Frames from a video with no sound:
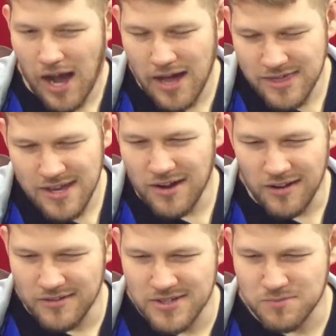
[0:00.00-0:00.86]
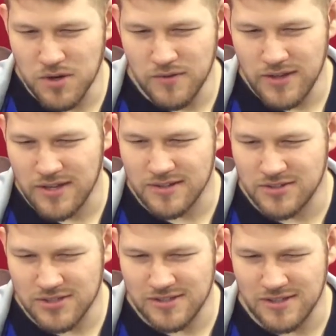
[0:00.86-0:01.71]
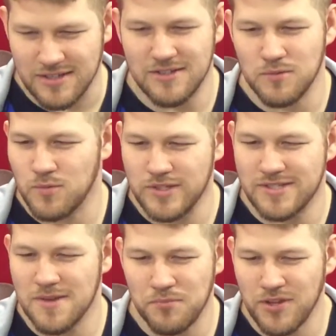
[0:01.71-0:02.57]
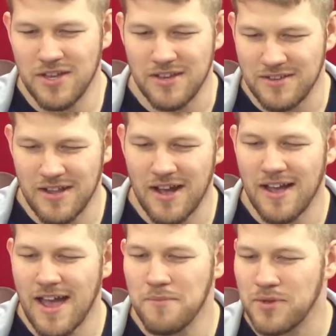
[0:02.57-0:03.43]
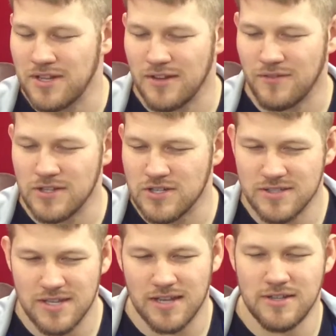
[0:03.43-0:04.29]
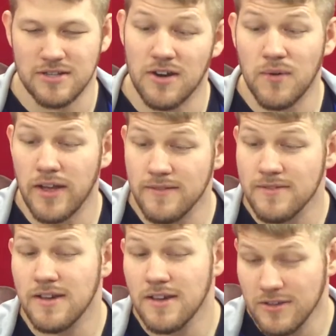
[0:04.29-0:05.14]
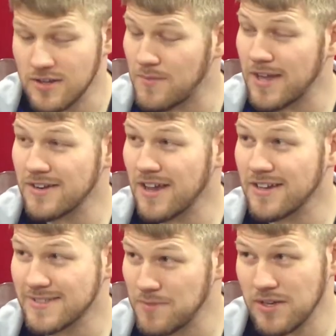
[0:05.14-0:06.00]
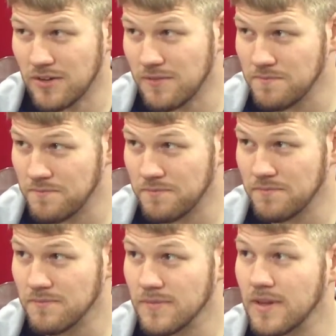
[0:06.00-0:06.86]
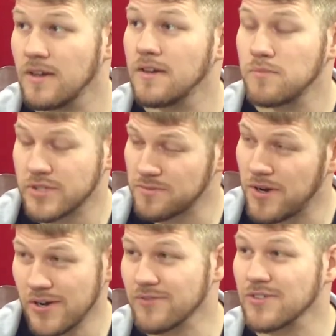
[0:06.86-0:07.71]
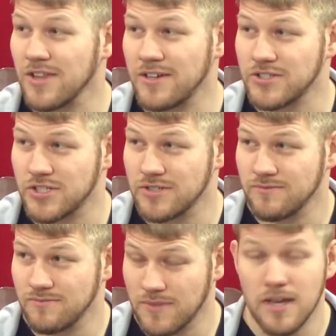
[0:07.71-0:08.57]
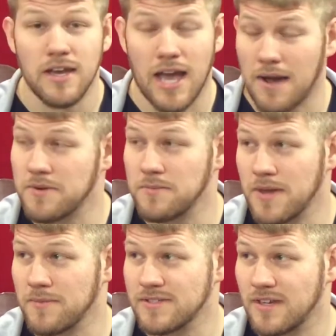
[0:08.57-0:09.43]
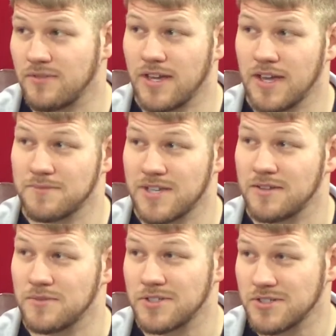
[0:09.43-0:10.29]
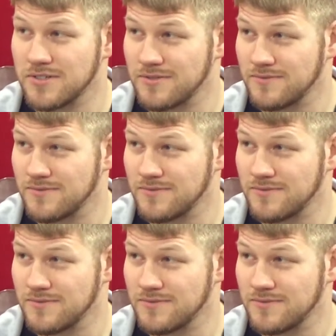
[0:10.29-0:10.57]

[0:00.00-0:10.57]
I think all of this movie just would simply not happen if he just said, you know what? You made a nice meal, but tomorrow for lunch, I'm going to make myself a ham sandwich.